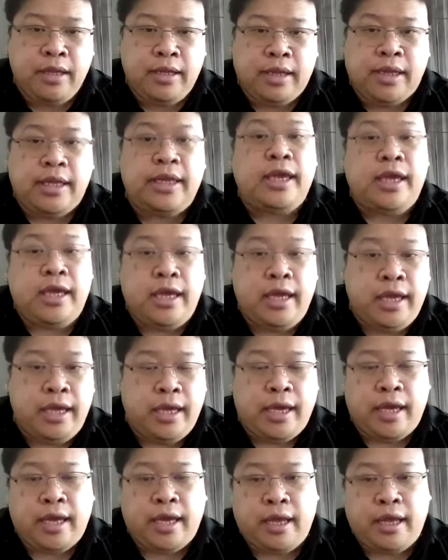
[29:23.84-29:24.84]

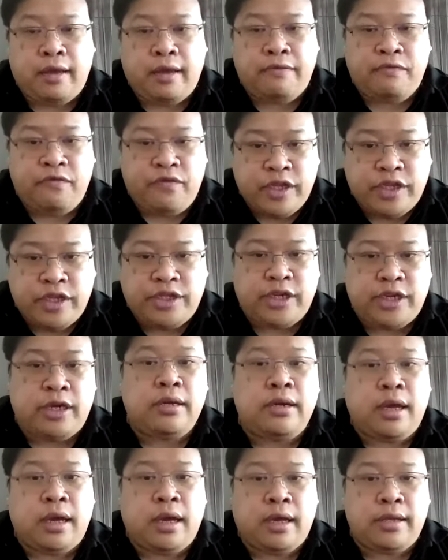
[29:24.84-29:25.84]
key feature
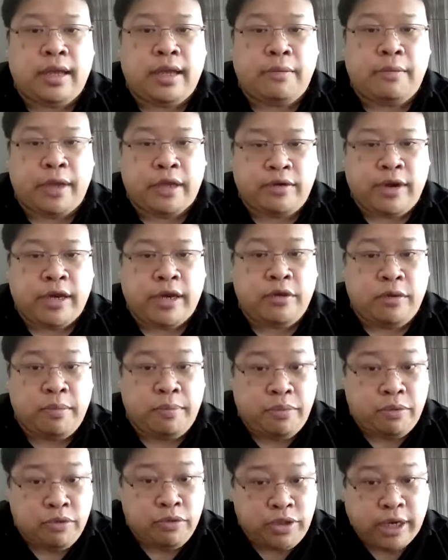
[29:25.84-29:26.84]
that we're trying to
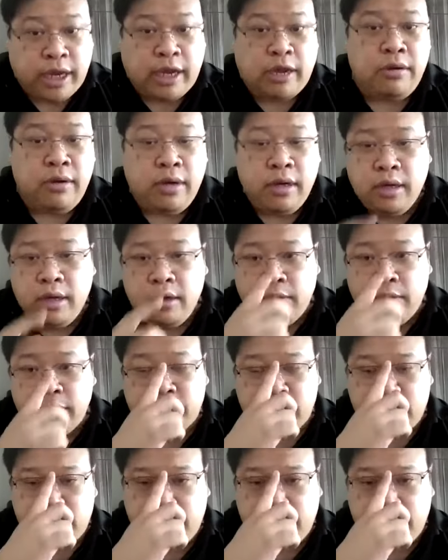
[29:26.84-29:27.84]
push out, which
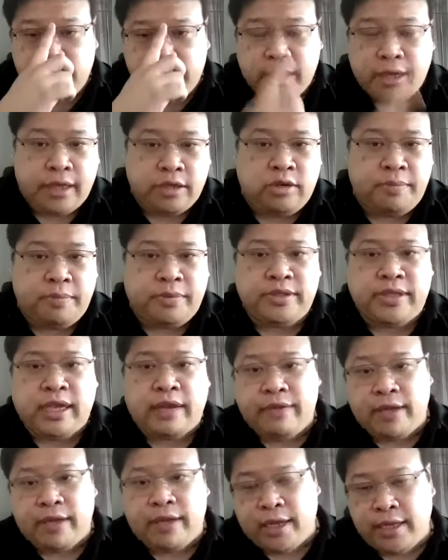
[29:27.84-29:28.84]
is with the
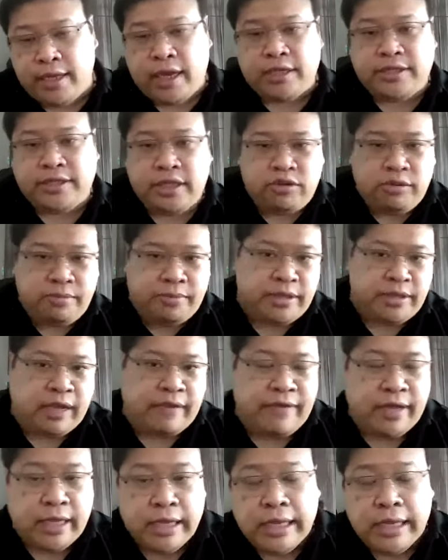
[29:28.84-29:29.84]
ERC
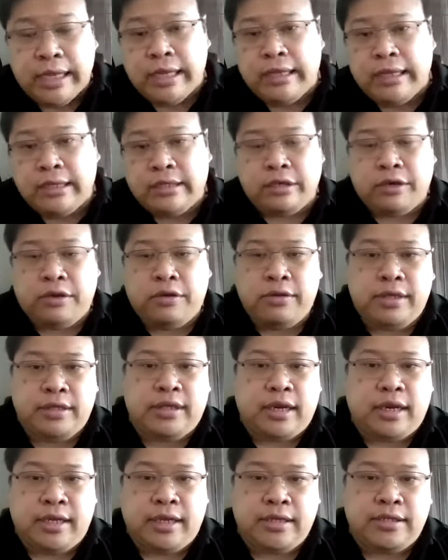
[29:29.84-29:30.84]
777. So these
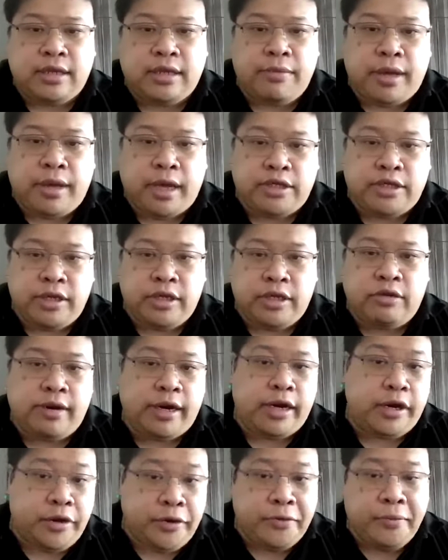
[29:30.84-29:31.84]
are the things that we're actually
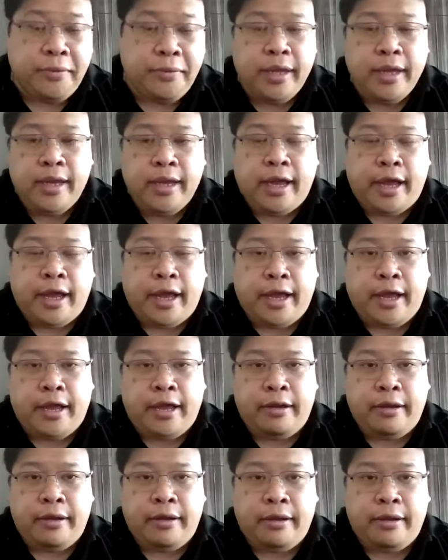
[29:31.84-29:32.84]
trying to do,
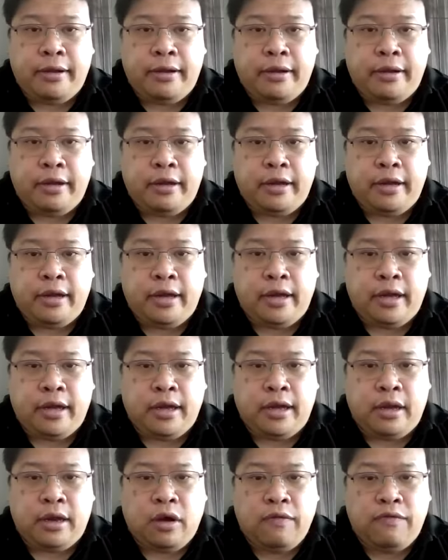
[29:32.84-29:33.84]

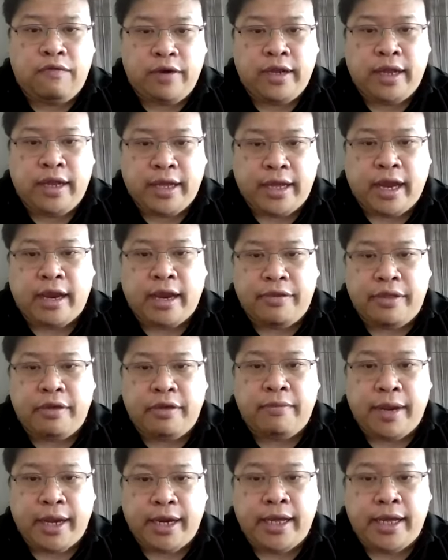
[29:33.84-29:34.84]
hopefully, and get everything
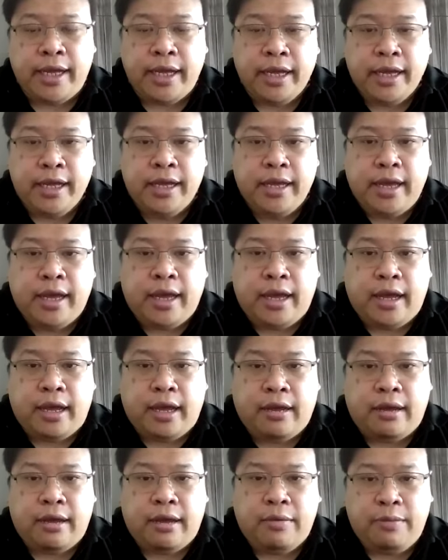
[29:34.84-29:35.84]
ready.
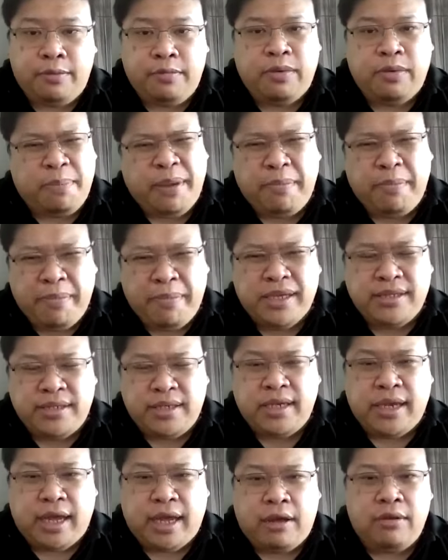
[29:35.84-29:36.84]
A bit
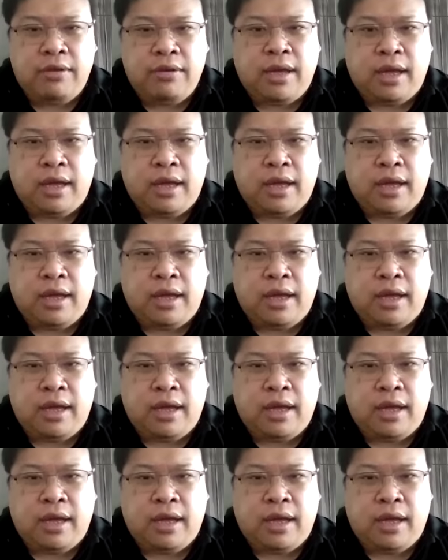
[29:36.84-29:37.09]
busy now,